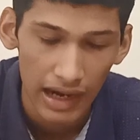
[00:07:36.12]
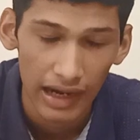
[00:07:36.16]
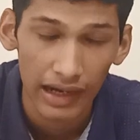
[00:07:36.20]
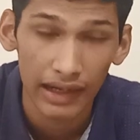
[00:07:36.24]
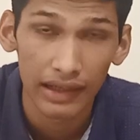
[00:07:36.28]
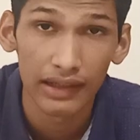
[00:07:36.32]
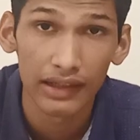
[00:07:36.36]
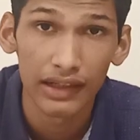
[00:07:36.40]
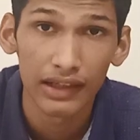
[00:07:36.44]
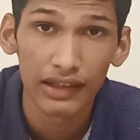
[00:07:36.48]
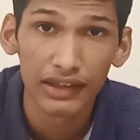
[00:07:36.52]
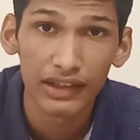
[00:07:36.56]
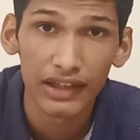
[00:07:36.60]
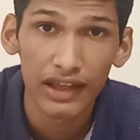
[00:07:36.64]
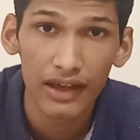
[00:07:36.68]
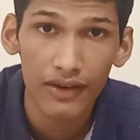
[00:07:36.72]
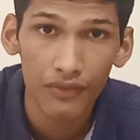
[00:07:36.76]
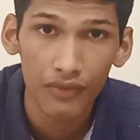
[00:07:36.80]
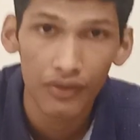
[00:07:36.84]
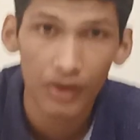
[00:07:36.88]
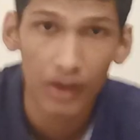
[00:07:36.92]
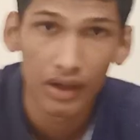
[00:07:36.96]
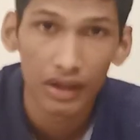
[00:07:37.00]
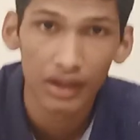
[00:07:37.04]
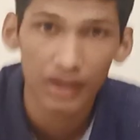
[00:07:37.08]
and they
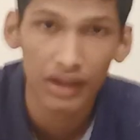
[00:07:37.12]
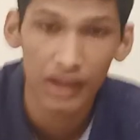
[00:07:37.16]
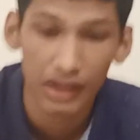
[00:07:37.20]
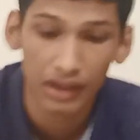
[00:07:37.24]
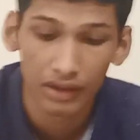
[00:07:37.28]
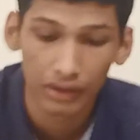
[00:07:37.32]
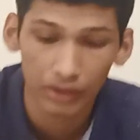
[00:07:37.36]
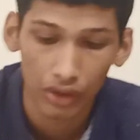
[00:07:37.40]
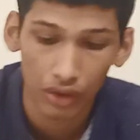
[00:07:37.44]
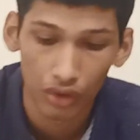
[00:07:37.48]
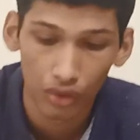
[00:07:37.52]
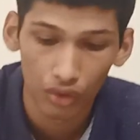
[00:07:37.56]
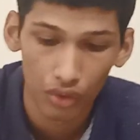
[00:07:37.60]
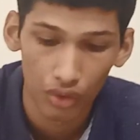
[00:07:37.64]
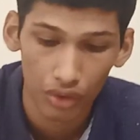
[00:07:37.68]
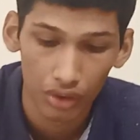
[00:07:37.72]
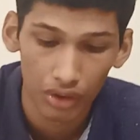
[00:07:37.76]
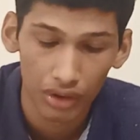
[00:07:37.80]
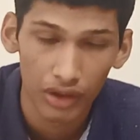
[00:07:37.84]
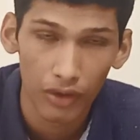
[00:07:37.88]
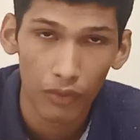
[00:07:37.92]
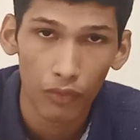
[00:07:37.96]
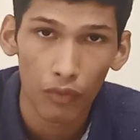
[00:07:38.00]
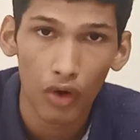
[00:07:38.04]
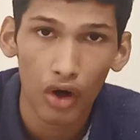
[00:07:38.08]
never
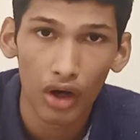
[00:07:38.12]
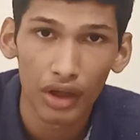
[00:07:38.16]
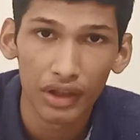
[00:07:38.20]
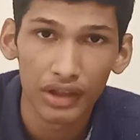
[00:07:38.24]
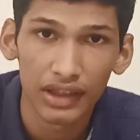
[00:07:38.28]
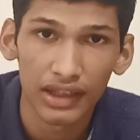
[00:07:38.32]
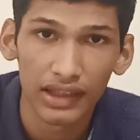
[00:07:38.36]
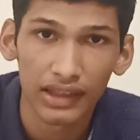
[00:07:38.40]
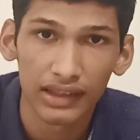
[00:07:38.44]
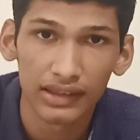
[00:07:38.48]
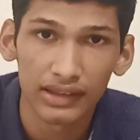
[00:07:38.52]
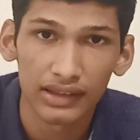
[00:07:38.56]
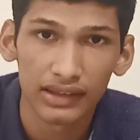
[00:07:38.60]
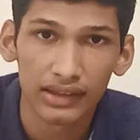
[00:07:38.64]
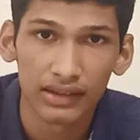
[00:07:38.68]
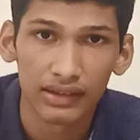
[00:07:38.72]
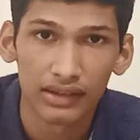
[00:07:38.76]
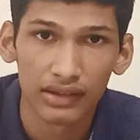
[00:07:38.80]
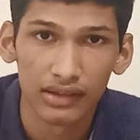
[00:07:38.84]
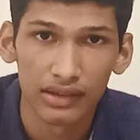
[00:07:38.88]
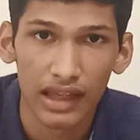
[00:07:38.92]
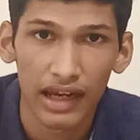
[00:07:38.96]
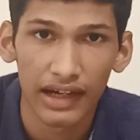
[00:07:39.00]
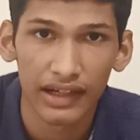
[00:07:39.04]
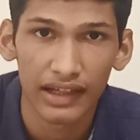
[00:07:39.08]
include the warning
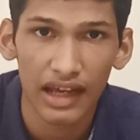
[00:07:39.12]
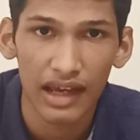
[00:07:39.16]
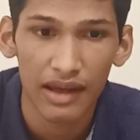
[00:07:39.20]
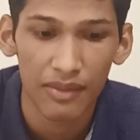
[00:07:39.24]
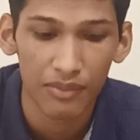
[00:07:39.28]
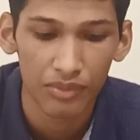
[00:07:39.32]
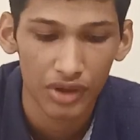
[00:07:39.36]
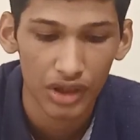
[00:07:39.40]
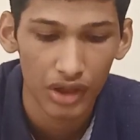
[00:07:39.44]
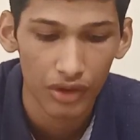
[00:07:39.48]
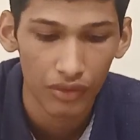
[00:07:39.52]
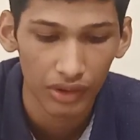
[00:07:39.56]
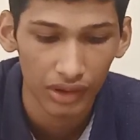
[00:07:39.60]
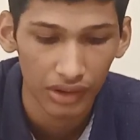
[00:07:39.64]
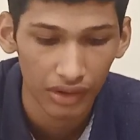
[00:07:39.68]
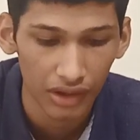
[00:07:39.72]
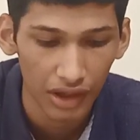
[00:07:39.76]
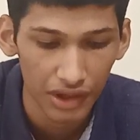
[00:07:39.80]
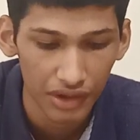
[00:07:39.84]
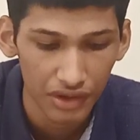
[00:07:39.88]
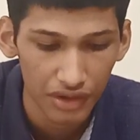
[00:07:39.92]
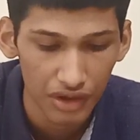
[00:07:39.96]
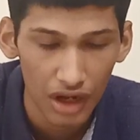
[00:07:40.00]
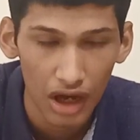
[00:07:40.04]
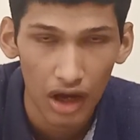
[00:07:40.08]
that I am giving
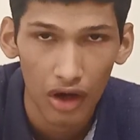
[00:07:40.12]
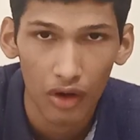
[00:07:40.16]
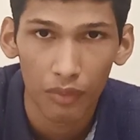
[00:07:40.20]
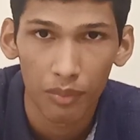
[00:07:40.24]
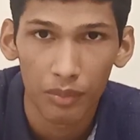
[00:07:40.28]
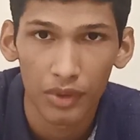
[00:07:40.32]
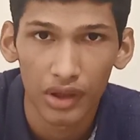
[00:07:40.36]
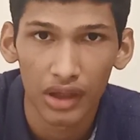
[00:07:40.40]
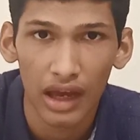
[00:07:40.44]
right now.